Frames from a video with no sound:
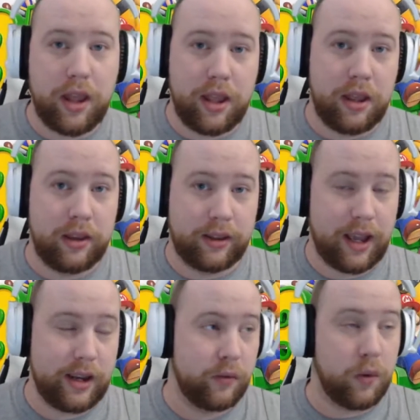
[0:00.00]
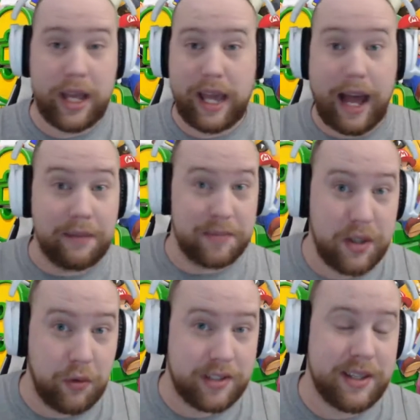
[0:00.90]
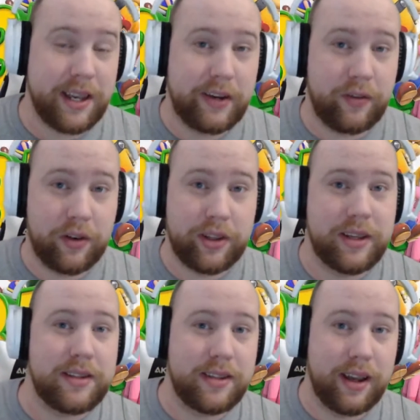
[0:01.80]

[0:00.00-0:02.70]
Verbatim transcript: and kind of why I'm so excited for this.